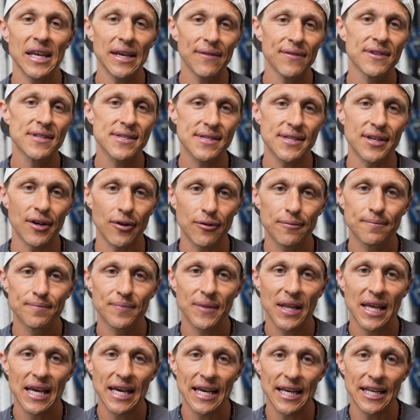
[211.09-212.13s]
Even still,
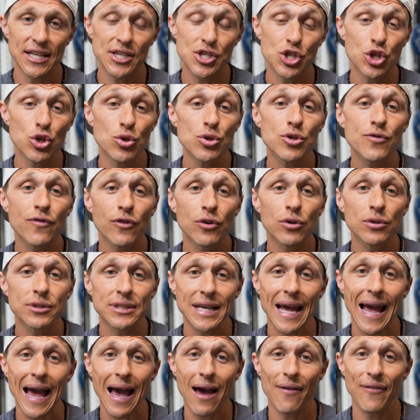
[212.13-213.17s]
it is useful
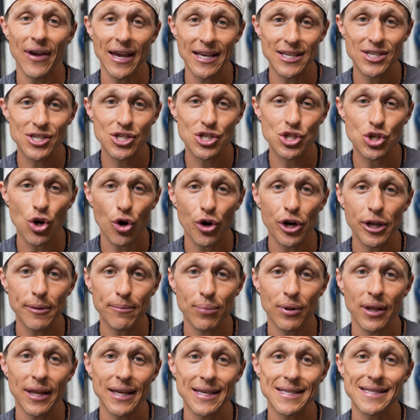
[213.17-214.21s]
to have a starting
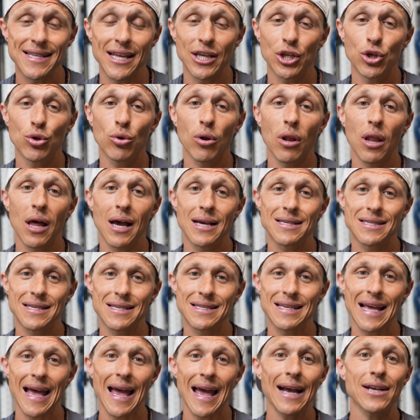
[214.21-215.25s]
place that
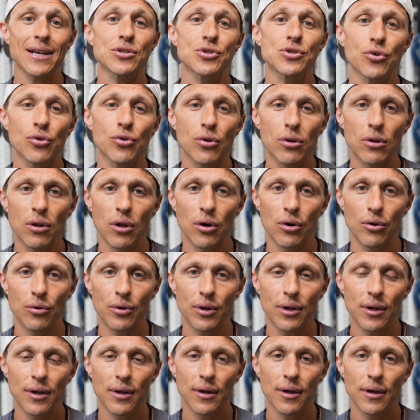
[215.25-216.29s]
utilizes external
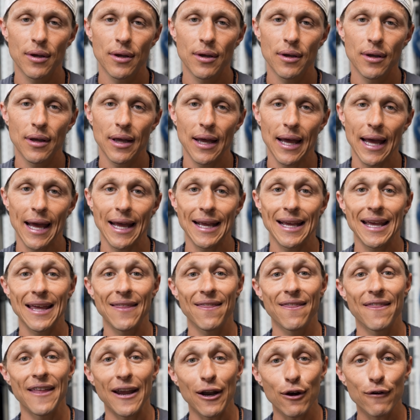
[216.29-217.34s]
load and
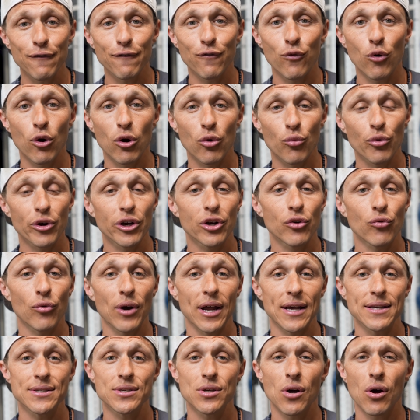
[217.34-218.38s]
can therefore
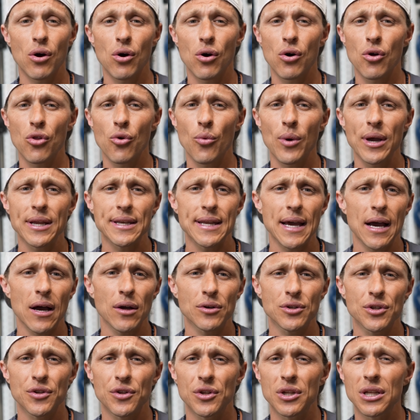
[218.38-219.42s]
regress all the way
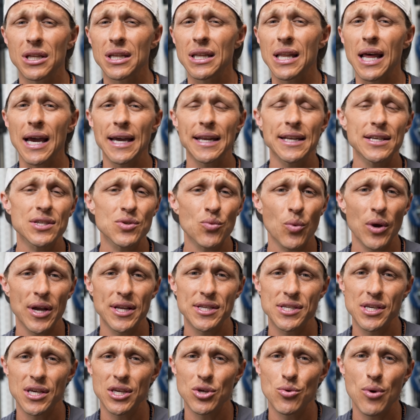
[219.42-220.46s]
down to the lightest
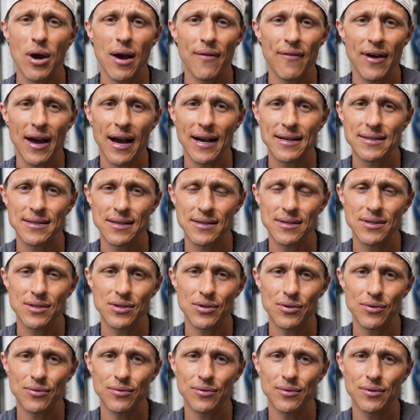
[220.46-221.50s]
weights that you have access
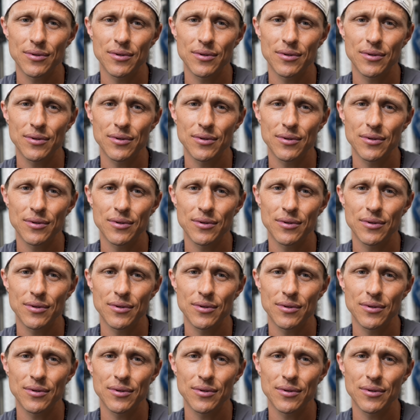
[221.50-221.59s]
to.